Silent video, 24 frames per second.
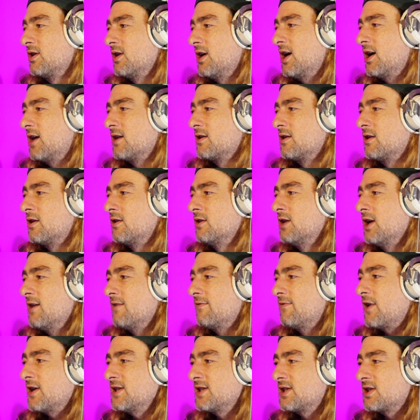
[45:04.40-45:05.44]
I don't know.
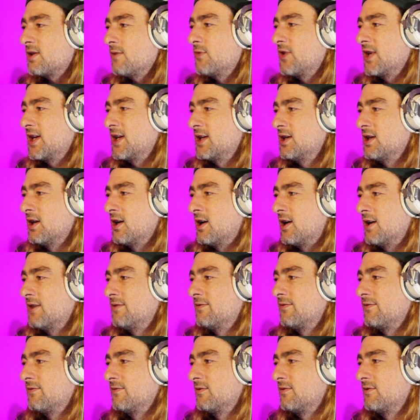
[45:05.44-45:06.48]
Find something in your
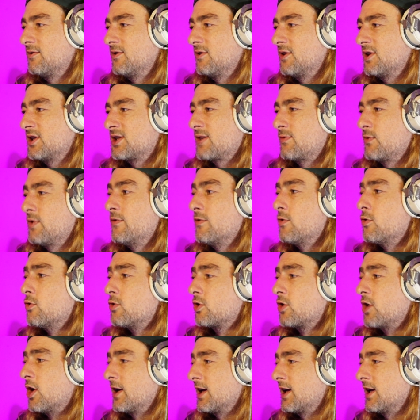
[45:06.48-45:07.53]
life, because we've all
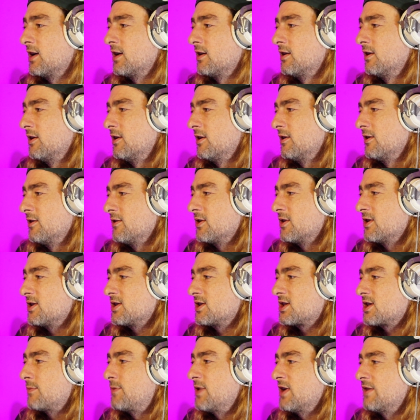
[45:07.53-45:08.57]
got it, that's
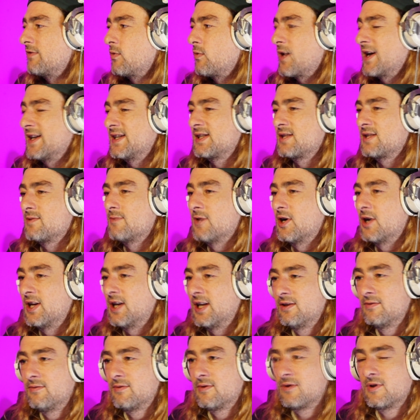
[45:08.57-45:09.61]
a bit of a waste of money.
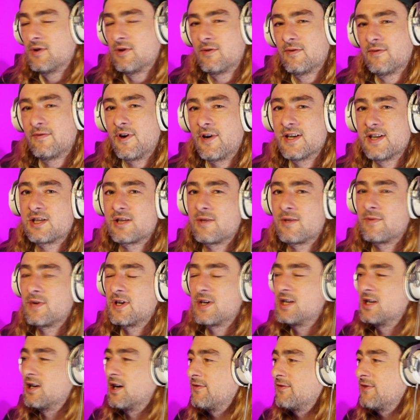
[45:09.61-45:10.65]
Find something in
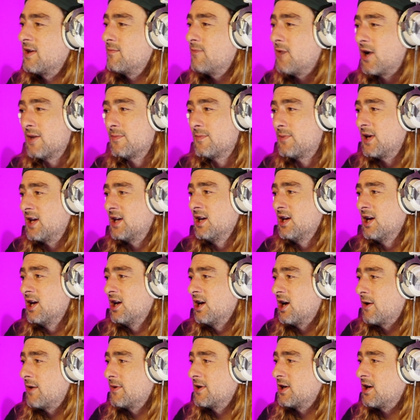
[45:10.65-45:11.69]
your life. It might be,
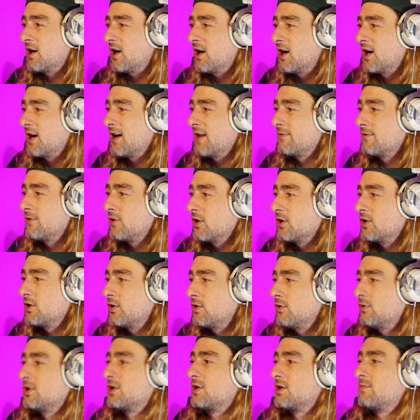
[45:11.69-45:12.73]
I mean, I have not
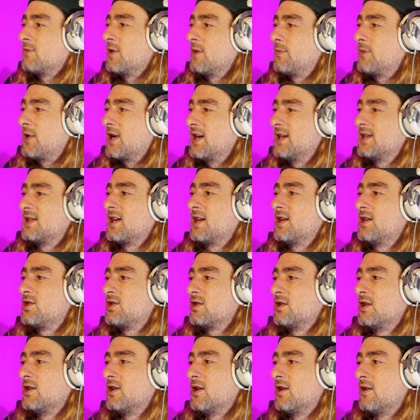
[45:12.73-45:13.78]
used my
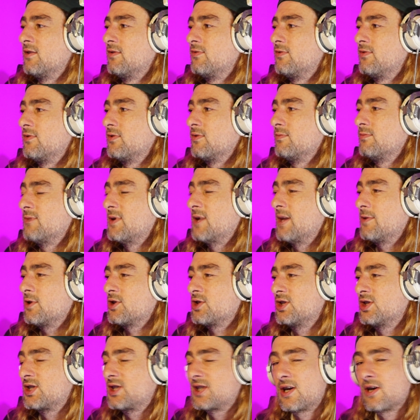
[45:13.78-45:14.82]
PlayStation enough. Maybe I
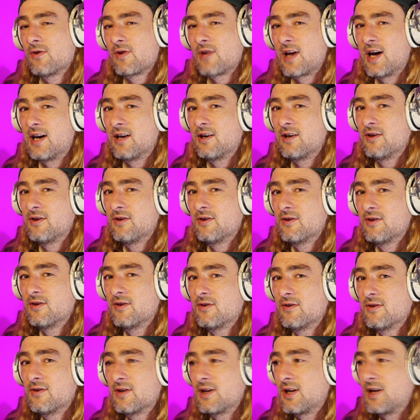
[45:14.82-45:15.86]
should sell that.
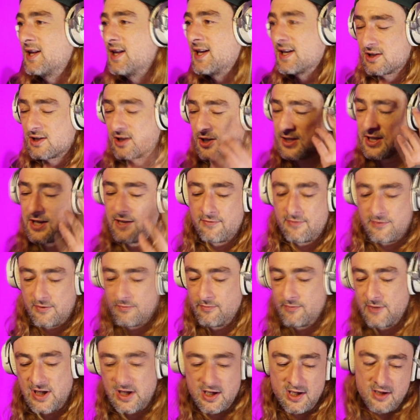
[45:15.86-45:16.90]
Like, there's an idea from
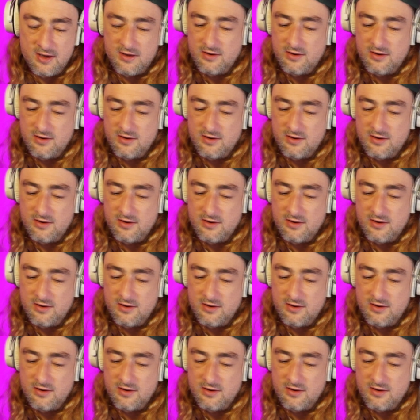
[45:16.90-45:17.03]
me.